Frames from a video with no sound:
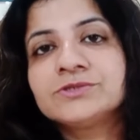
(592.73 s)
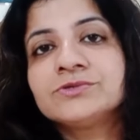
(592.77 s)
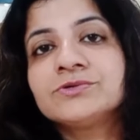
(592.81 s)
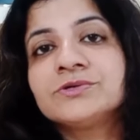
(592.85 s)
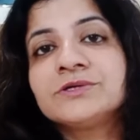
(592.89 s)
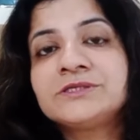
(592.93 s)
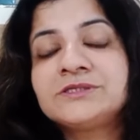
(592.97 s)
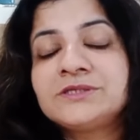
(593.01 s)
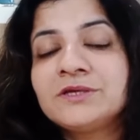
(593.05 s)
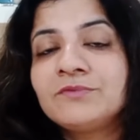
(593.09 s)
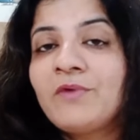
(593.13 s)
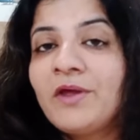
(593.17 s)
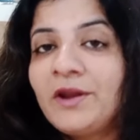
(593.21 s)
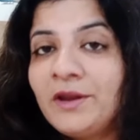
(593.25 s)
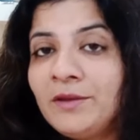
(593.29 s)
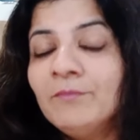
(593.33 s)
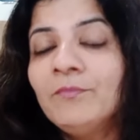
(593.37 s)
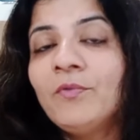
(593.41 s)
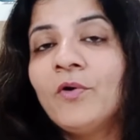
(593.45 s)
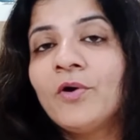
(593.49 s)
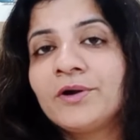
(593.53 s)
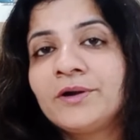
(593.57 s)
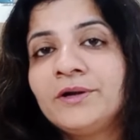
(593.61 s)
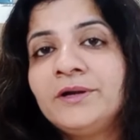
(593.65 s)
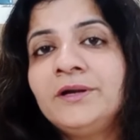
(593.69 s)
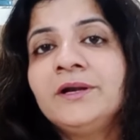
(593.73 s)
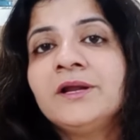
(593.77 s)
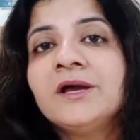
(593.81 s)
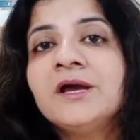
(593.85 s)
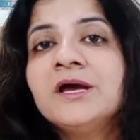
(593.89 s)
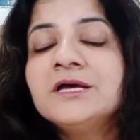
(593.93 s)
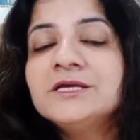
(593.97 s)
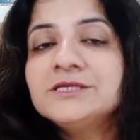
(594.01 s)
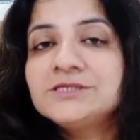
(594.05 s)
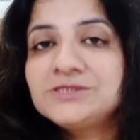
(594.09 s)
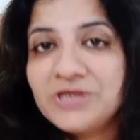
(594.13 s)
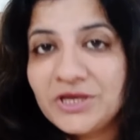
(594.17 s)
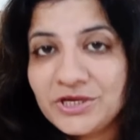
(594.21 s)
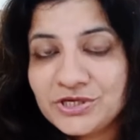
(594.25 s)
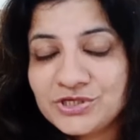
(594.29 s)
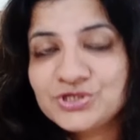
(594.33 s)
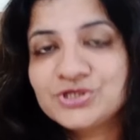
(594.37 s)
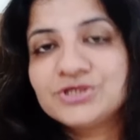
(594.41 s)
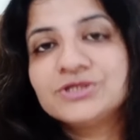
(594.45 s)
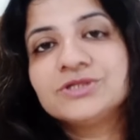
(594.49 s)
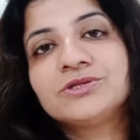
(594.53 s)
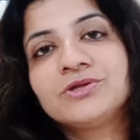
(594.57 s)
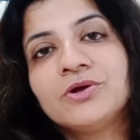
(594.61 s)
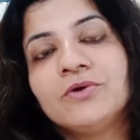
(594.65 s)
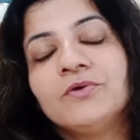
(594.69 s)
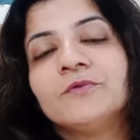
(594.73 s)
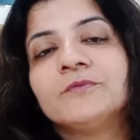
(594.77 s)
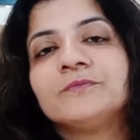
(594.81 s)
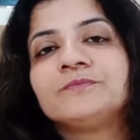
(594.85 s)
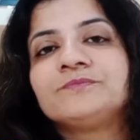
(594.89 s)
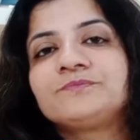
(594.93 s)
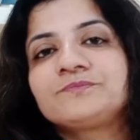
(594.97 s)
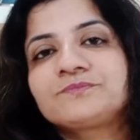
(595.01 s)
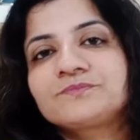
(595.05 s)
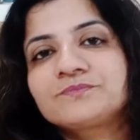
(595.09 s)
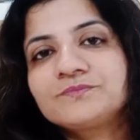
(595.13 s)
So it's a very important section though.